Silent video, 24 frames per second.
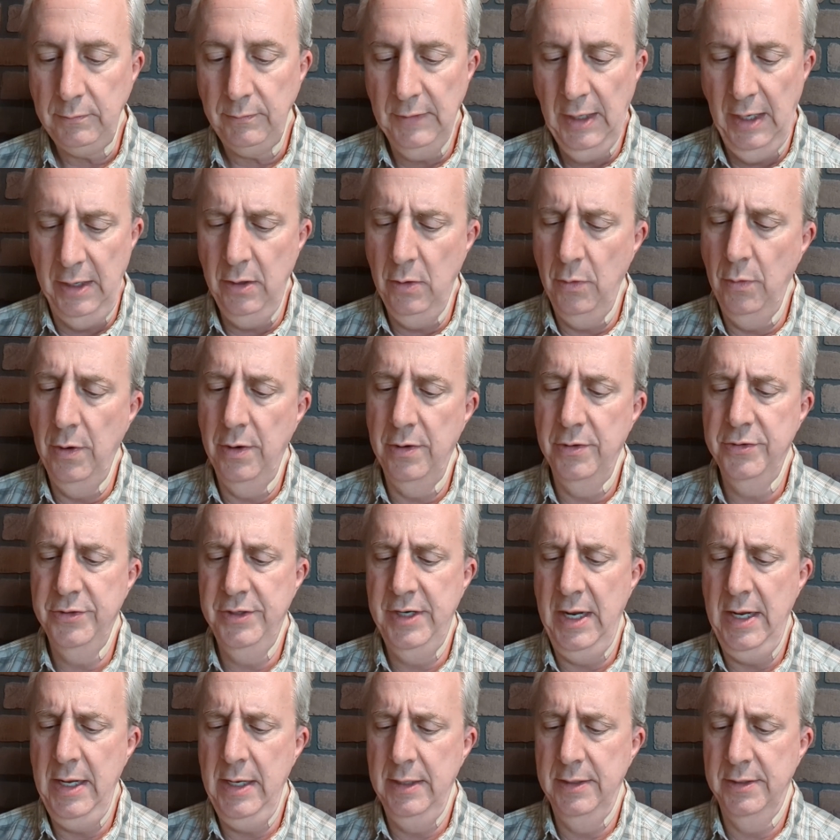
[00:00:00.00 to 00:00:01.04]
I don't
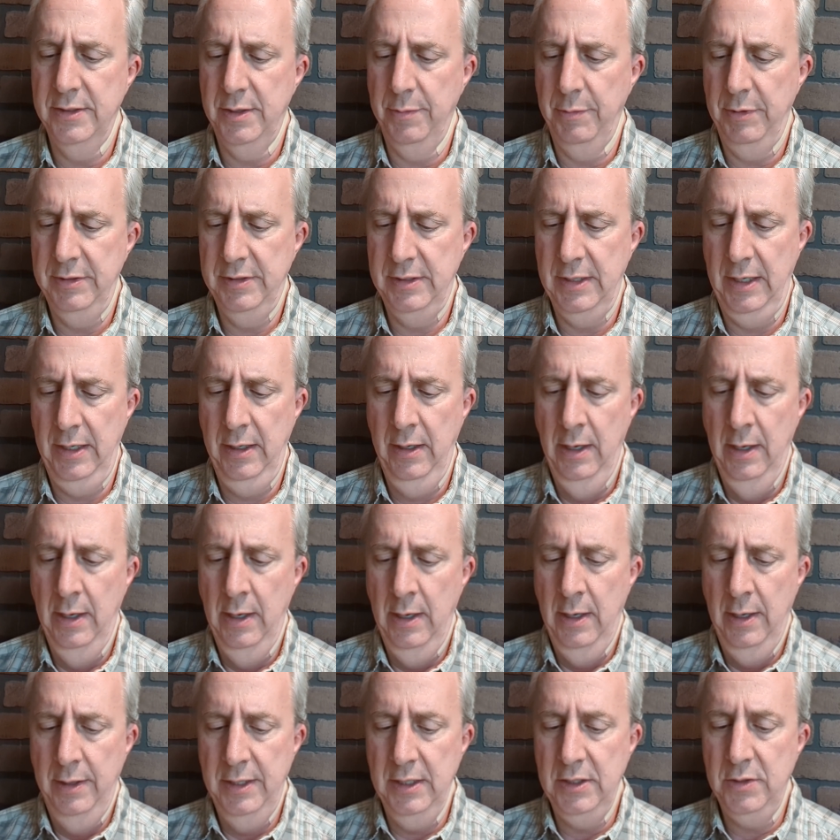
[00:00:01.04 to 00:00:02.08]
understand, Cimorene said.
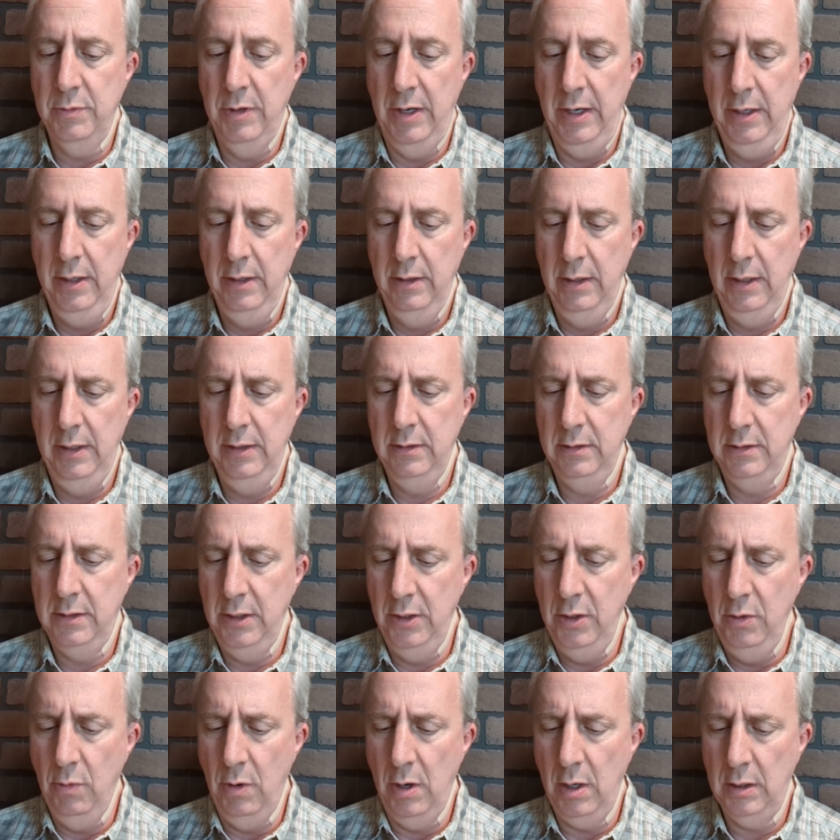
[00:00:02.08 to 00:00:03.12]
This way, and can
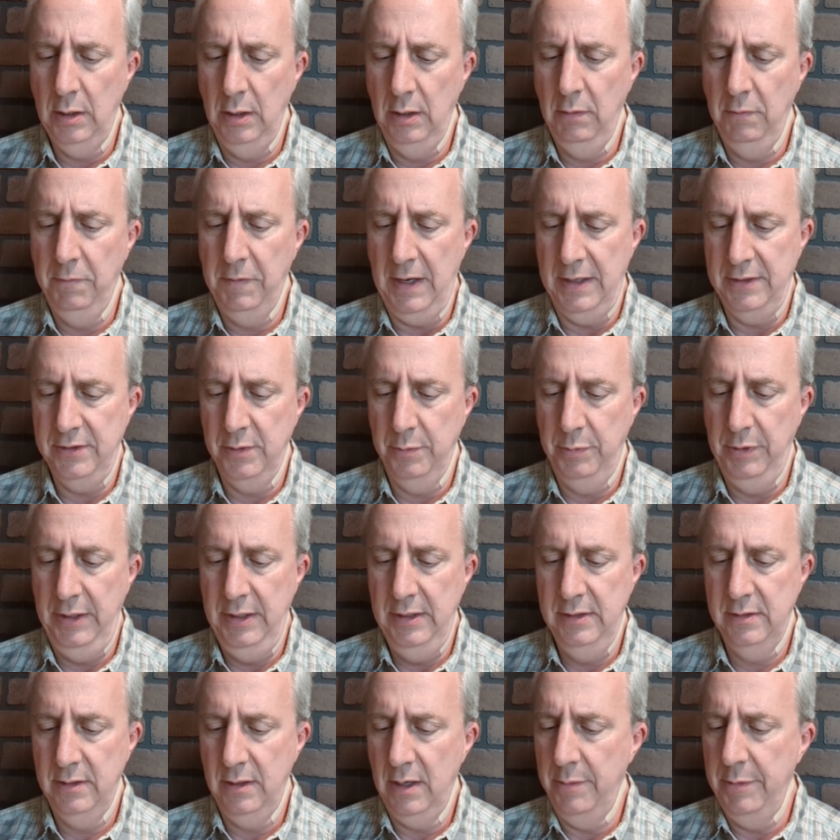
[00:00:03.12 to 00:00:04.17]
you walk a little faster,
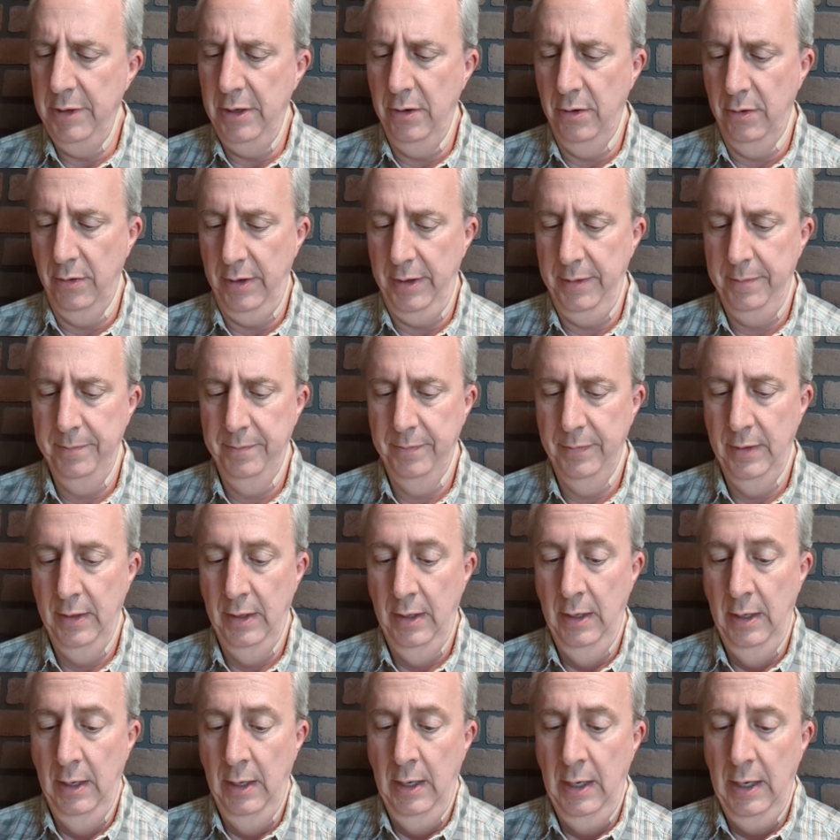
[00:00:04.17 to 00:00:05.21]
please? I'm in a hurry.
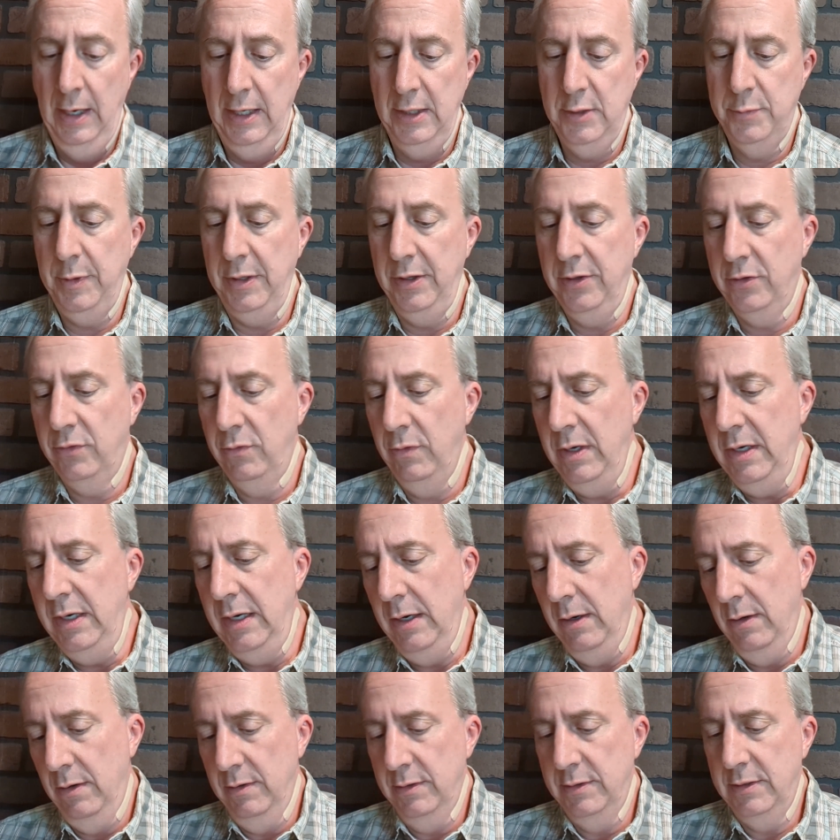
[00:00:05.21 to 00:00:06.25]
It's been three
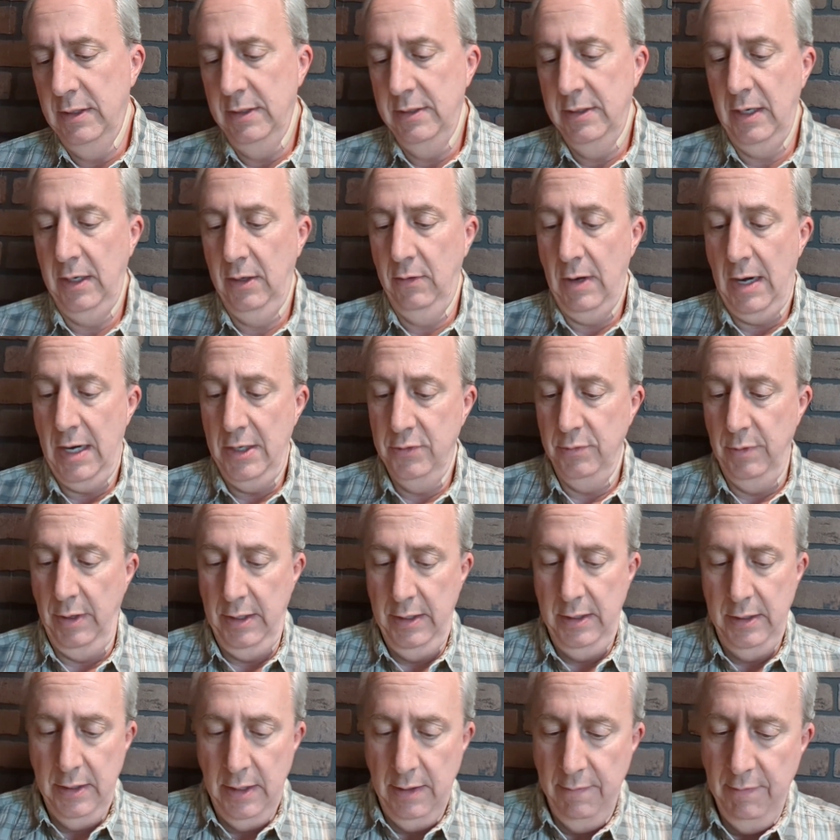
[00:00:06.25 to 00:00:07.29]
years since I
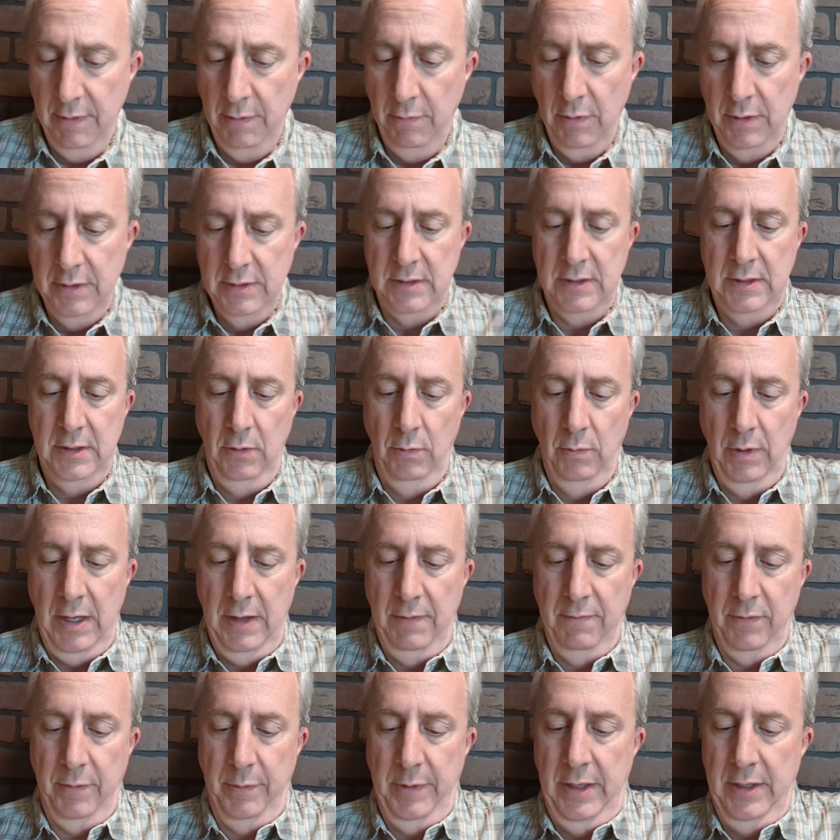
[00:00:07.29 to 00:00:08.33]
graduated, and everyone's still
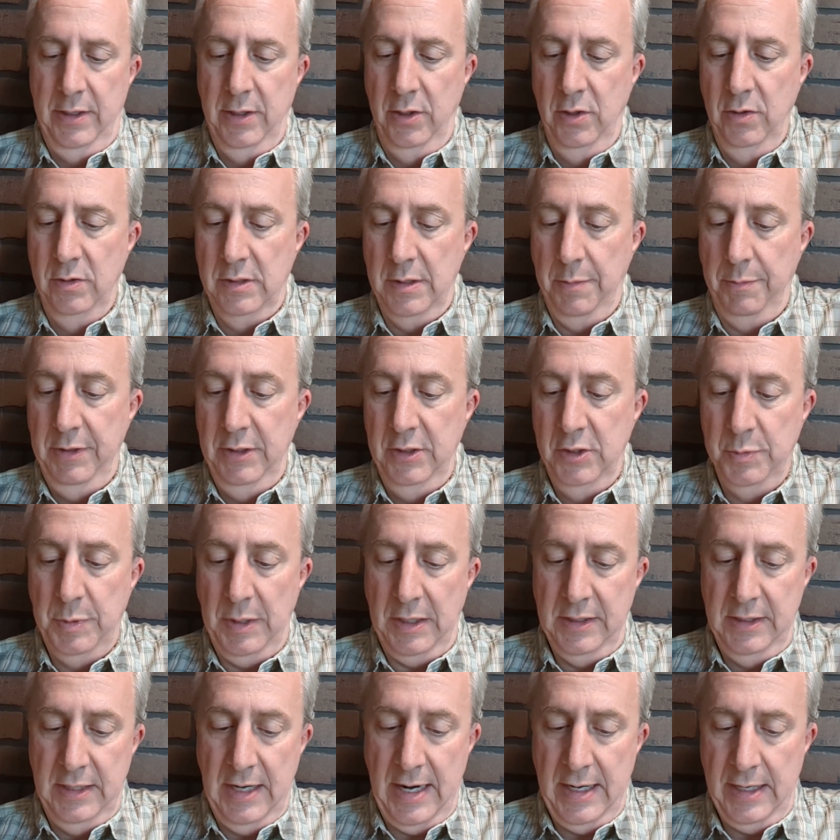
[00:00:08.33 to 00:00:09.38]
waiting for me to do something
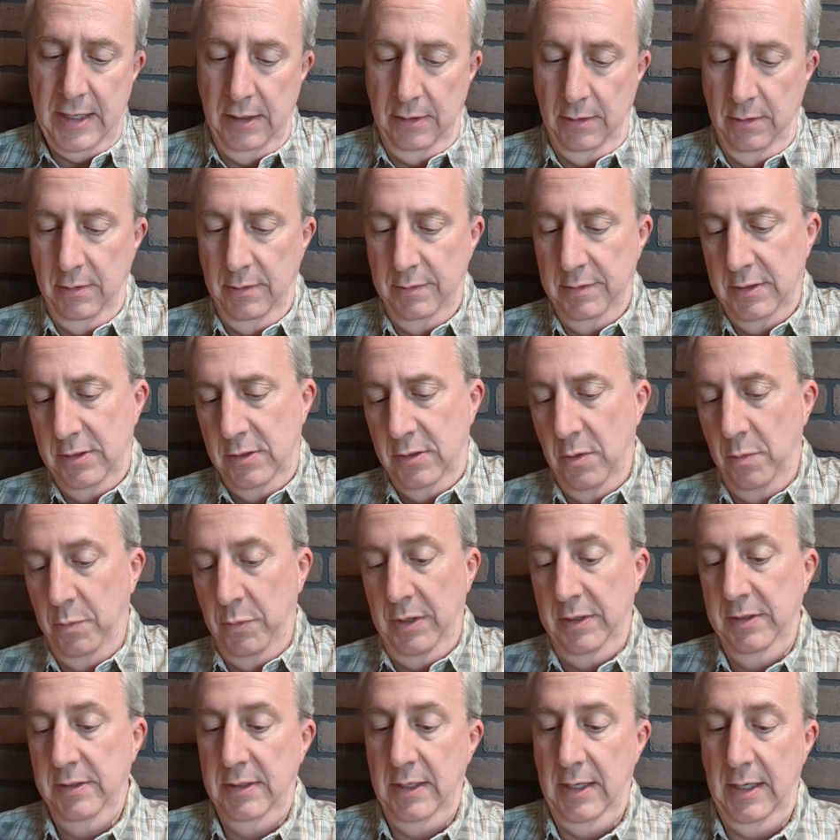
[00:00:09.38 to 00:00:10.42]
spectacular, the stone
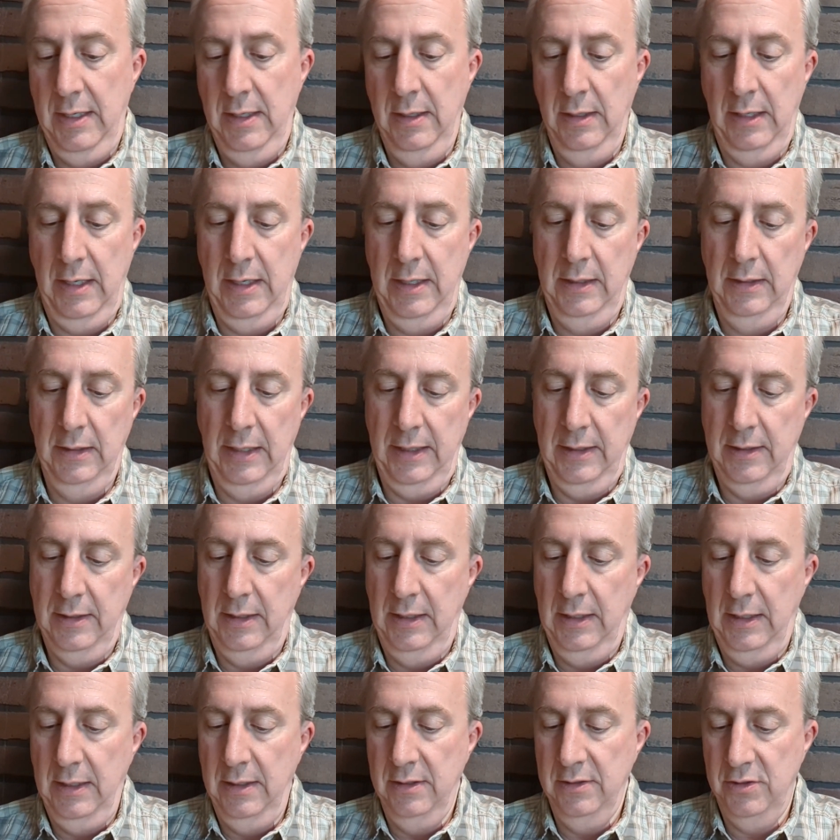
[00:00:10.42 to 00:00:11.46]
prince said,
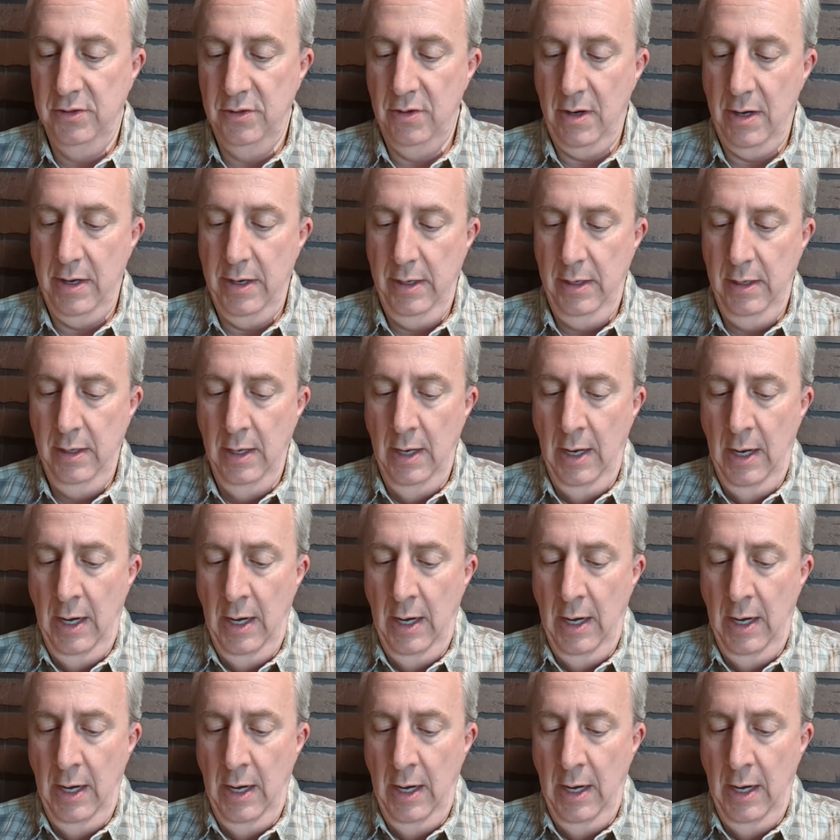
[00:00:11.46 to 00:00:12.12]
lengthening his stride.